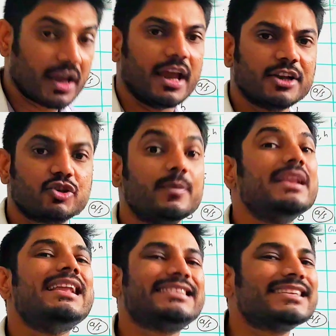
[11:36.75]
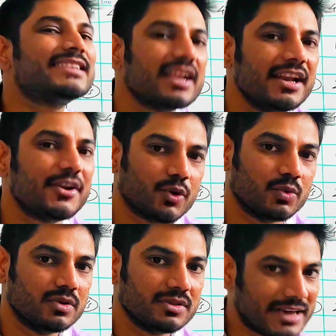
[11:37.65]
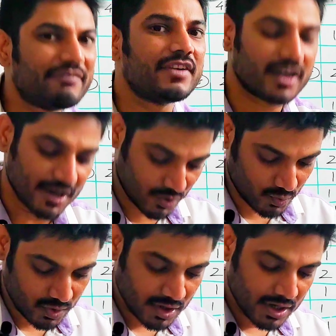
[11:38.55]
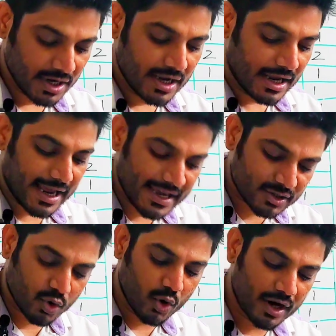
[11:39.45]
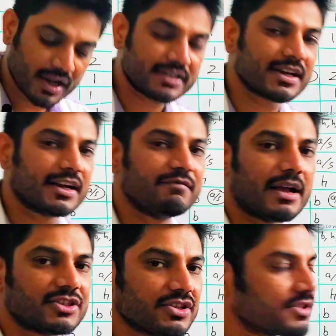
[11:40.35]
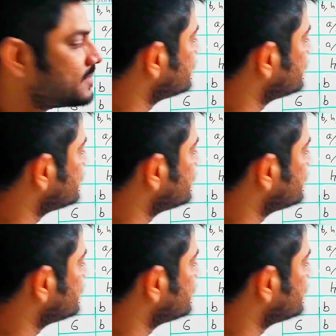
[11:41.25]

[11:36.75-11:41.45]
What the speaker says: It should be necessarily true, definitely true. A scored in consecutive matches.